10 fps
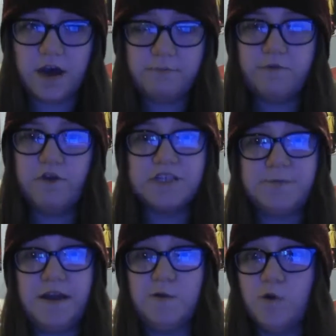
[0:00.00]
before
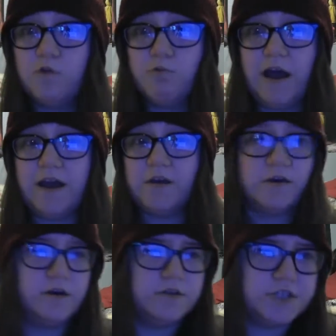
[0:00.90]
expanding worldwide
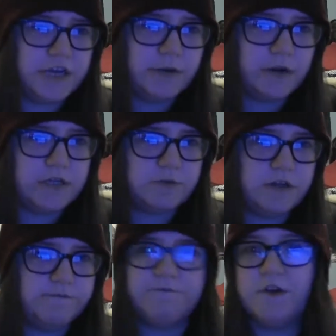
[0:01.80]
on January
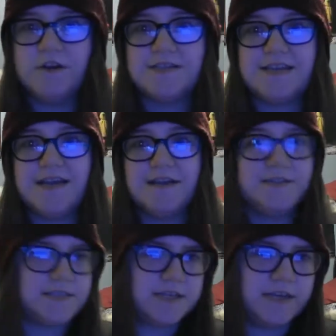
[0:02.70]
21st,
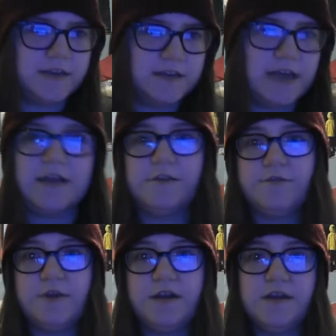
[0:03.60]

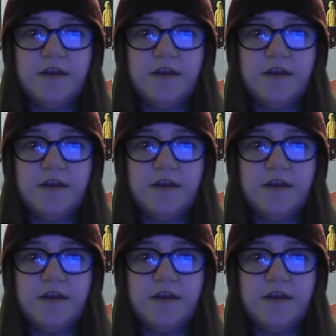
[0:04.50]
1983.